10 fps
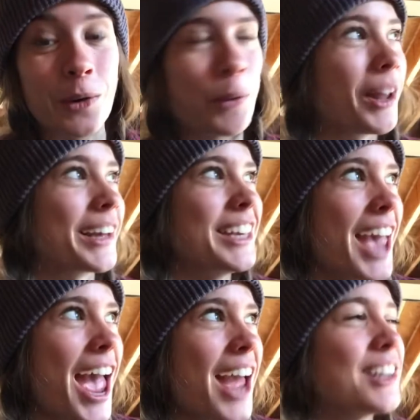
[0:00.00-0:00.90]
And we're like,
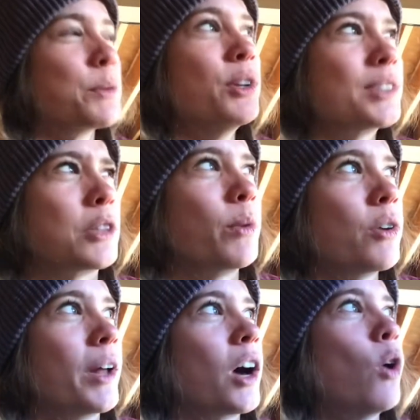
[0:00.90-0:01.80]
yeah. And so we looked at the window
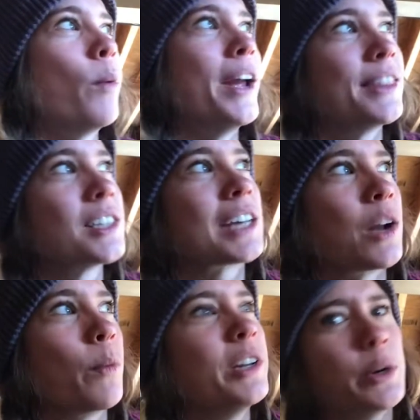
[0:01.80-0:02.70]
like, oh wait, this kind
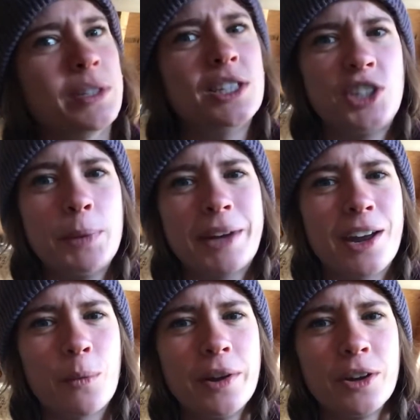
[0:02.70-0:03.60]
of window is the cheap kind
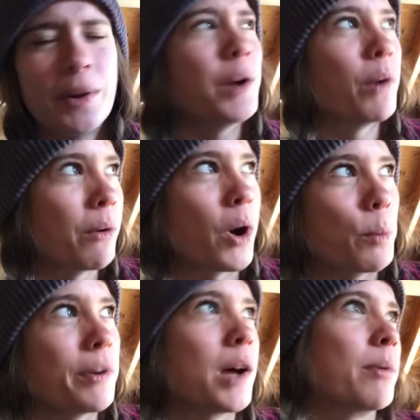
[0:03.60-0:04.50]
of window. It won't
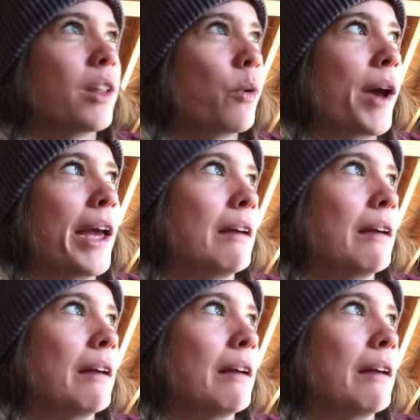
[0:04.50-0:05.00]
open up all the way.